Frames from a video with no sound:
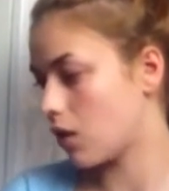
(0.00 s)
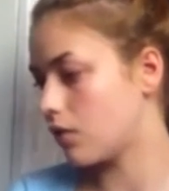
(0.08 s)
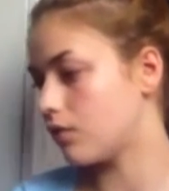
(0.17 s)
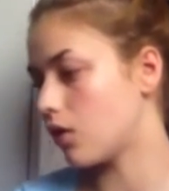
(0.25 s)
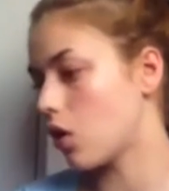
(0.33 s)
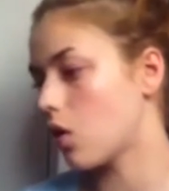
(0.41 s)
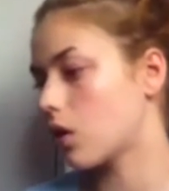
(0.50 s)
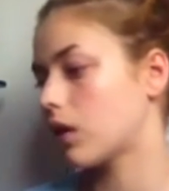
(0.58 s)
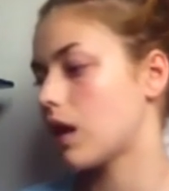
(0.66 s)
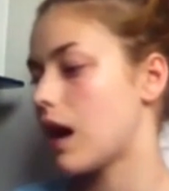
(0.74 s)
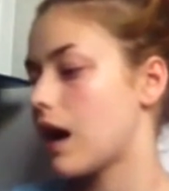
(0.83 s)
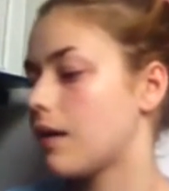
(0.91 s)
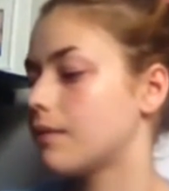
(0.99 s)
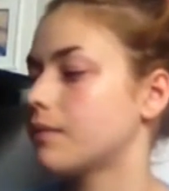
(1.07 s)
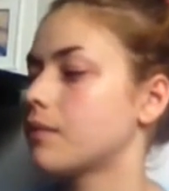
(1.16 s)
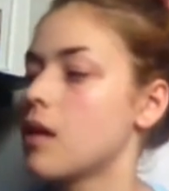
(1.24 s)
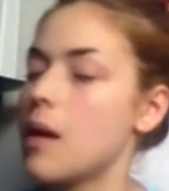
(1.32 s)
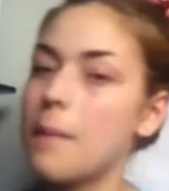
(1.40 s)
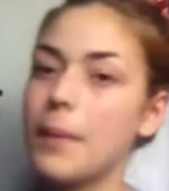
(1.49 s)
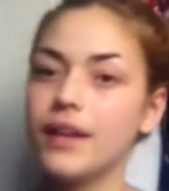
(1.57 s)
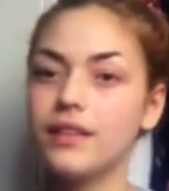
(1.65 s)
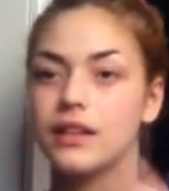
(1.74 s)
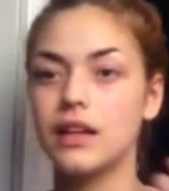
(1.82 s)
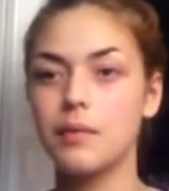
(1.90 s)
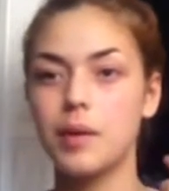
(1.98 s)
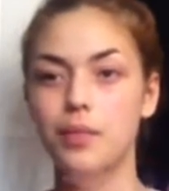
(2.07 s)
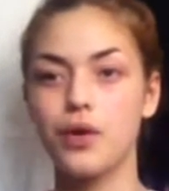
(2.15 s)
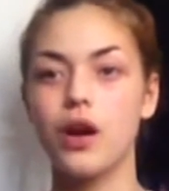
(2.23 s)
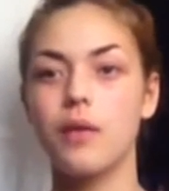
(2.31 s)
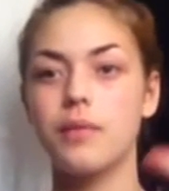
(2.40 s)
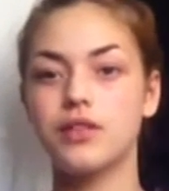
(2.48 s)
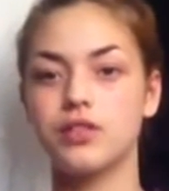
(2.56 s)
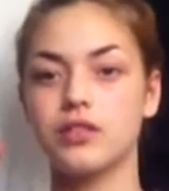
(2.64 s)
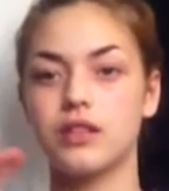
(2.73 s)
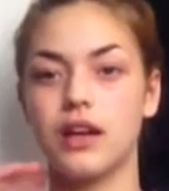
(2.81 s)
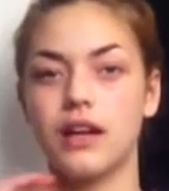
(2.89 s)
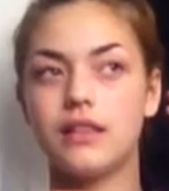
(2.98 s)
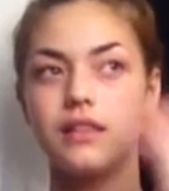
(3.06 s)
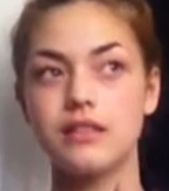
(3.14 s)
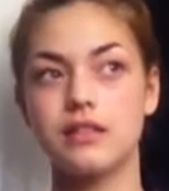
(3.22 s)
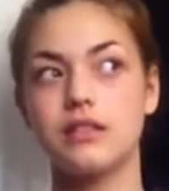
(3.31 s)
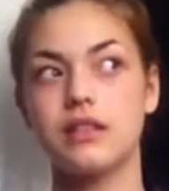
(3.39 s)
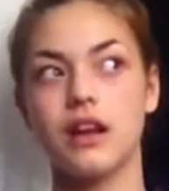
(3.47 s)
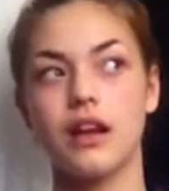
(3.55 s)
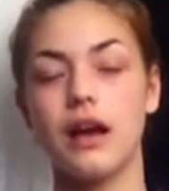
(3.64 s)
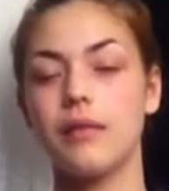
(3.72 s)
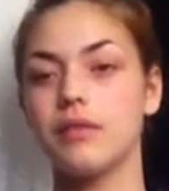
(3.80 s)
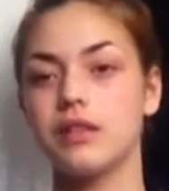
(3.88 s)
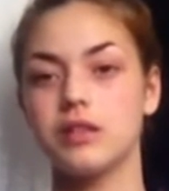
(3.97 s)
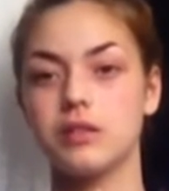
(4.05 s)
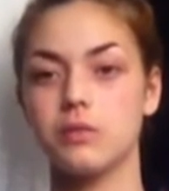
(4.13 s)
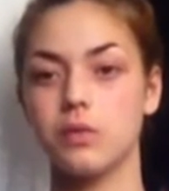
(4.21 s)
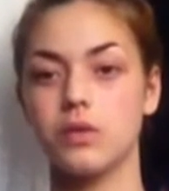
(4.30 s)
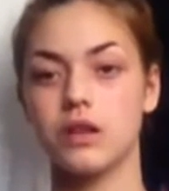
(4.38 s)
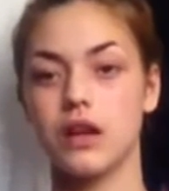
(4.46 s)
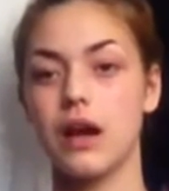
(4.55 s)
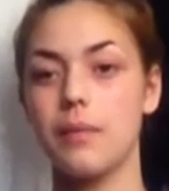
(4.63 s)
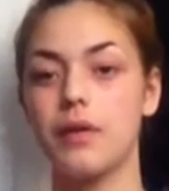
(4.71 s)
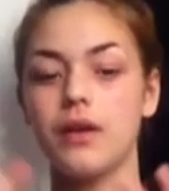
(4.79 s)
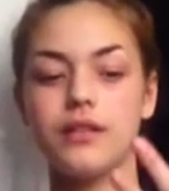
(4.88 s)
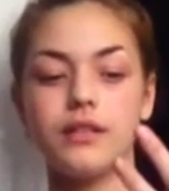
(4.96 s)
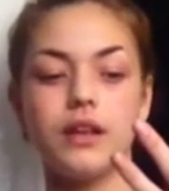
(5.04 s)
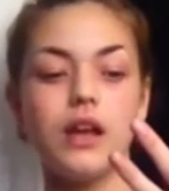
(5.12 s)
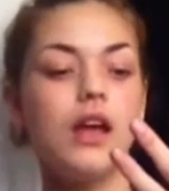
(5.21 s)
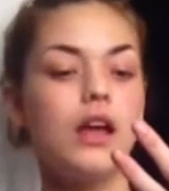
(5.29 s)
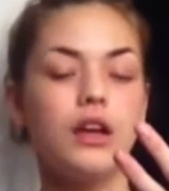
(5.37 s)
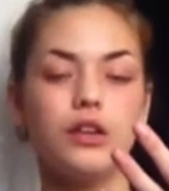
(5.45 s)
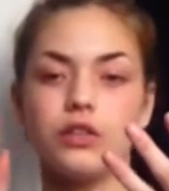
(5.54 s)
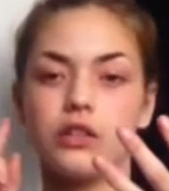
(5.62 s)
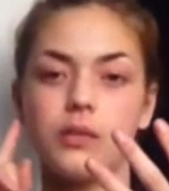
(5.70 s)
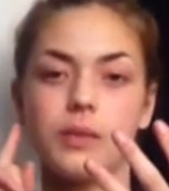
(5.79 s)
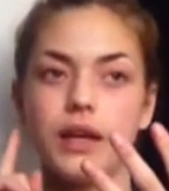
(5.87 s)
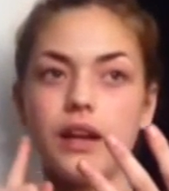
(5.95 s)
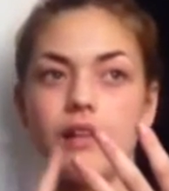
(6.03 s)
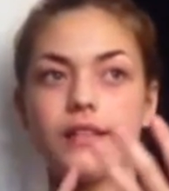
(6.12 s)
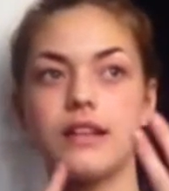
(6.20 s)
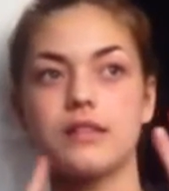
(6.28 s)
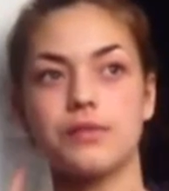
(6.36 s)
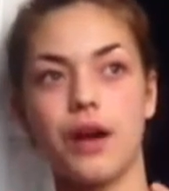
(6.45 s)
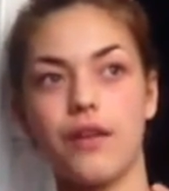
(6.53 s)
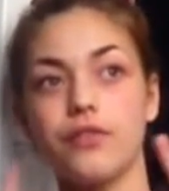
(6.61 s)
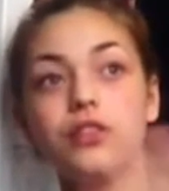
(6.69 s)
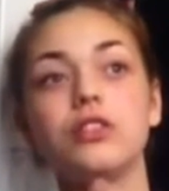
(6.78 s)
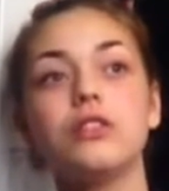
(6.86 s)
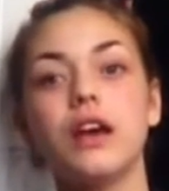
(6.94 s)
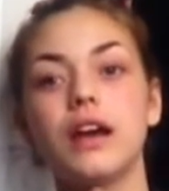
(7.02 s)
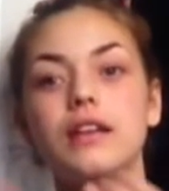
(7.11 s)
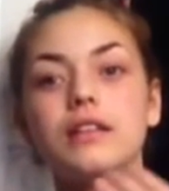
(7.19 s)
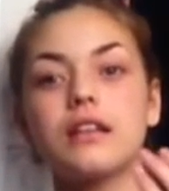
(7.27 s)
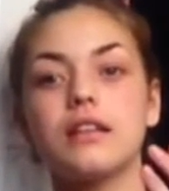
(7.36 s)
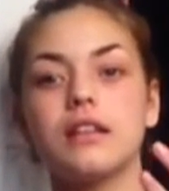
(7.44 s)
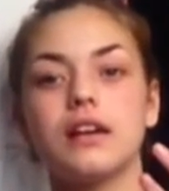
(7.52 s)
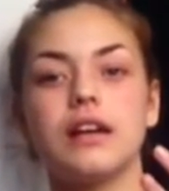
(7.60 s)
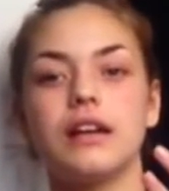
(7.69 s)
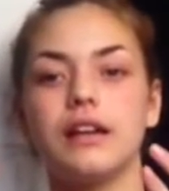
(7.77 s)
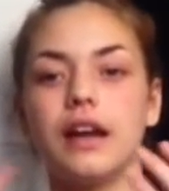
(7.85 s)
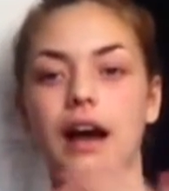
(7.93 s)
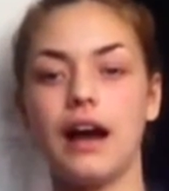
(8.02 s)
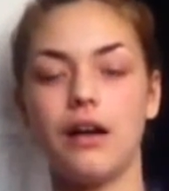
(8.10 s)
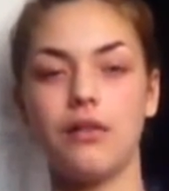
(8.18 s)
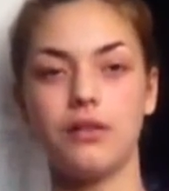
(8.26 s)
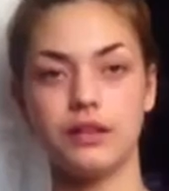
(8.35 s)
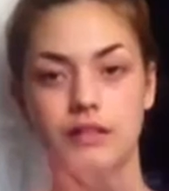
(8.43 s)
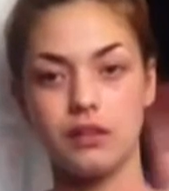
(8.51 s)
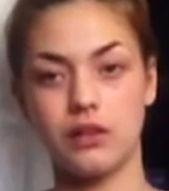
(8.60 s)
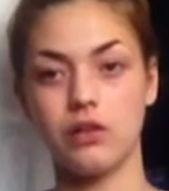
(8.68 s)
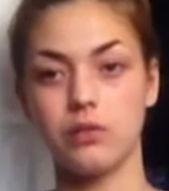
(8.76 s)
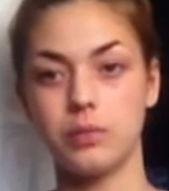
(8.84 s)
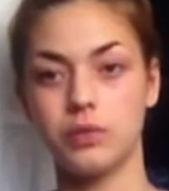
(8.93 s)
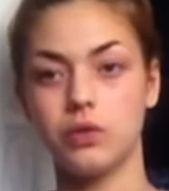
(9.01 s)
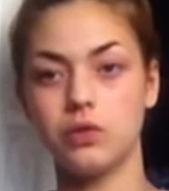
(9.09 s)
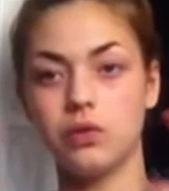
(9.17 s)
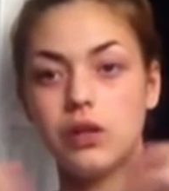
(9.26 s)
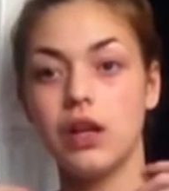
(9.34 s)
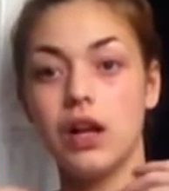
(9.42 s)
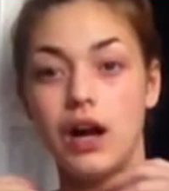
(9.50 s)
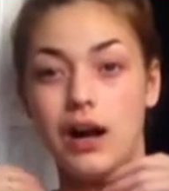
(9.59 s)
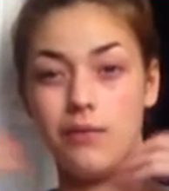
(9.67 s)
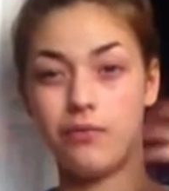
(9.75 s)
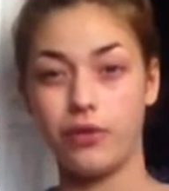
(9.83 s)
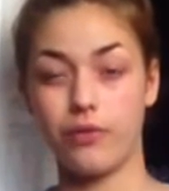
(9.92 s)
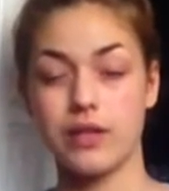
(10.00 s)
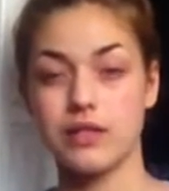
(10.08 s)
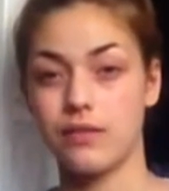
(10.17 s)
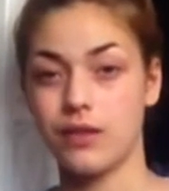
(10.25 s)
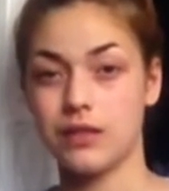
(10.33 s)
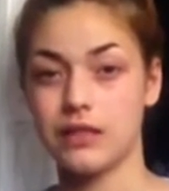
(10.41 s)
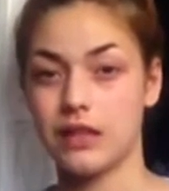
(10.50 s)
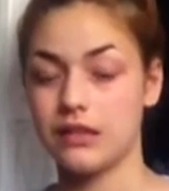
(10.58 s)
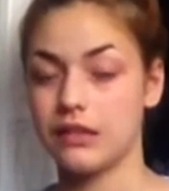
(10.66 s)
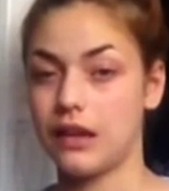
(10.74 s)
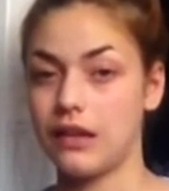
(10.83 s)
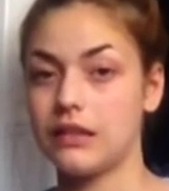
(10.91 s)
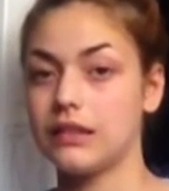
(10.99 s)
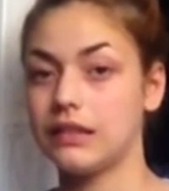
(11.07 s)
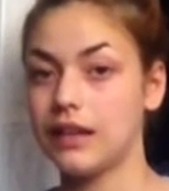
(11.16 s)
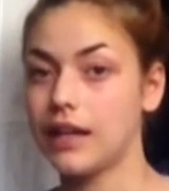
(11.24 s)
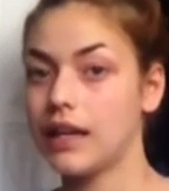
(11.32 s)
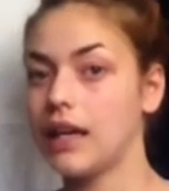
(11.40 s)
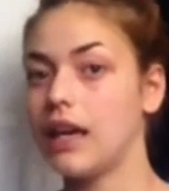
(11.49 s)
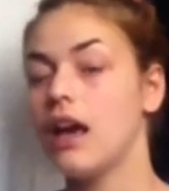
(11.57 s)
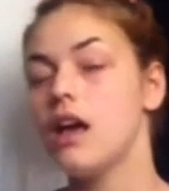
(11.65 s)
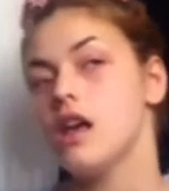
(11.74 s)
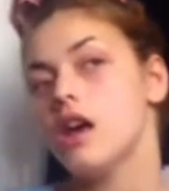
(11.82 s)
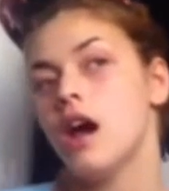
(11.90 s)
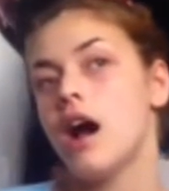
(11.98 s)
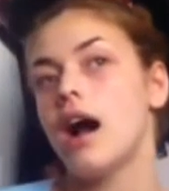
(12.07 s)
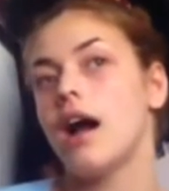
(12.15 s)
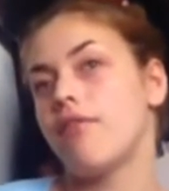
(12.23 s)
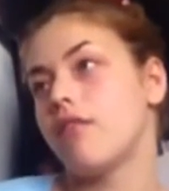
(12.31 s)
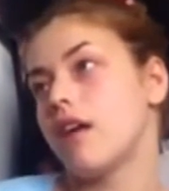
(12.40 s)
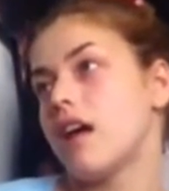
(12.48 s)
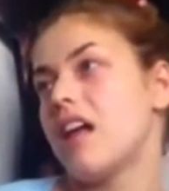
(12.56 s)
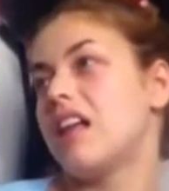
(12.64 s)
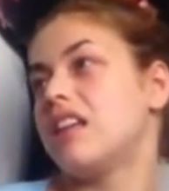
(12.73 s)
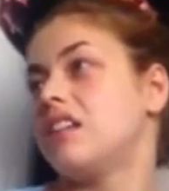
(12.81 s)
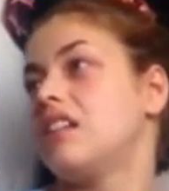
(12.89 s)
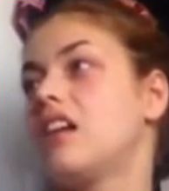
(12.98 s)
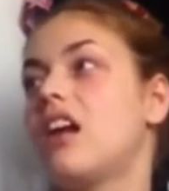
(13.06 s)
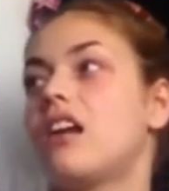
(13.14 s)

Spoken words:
vlog that. Basically at my pre-op they just said this is what's going to happen. You're going to be in intensive care for 2 days and then out into the hospital for the rest of the 6-day stay. And then,